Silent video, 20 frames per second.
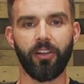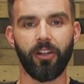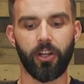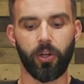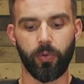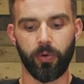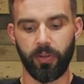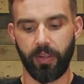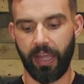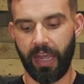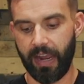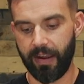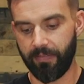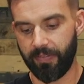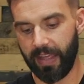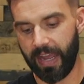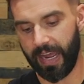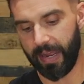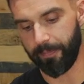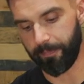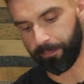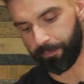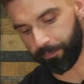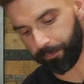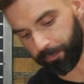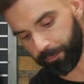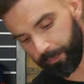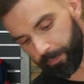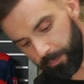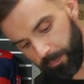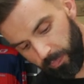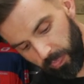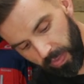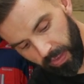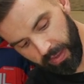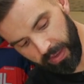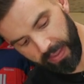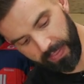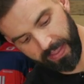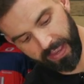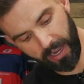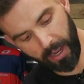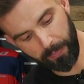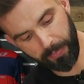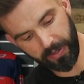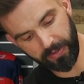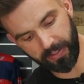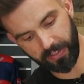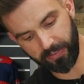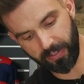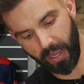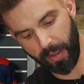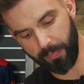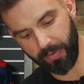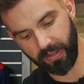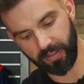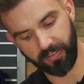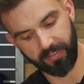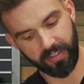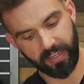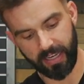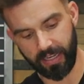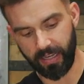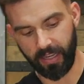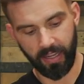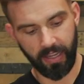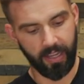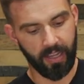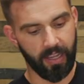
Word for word: look when you have that. And then up here on the top, you can see,